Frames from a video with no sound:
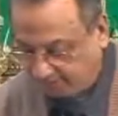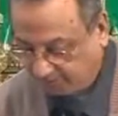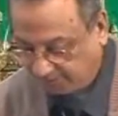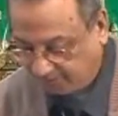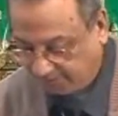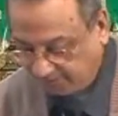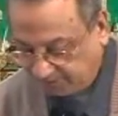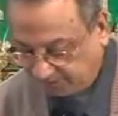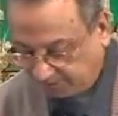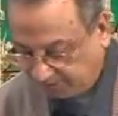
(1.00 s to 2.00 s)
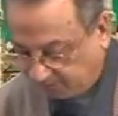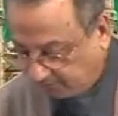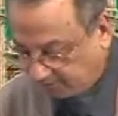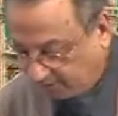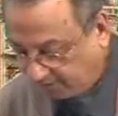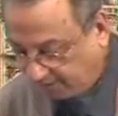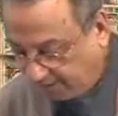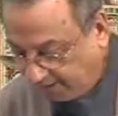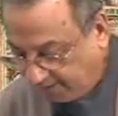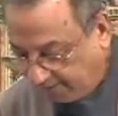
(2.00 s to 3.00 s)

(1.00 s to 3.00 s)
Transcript: So, brothers and sisters, we got that?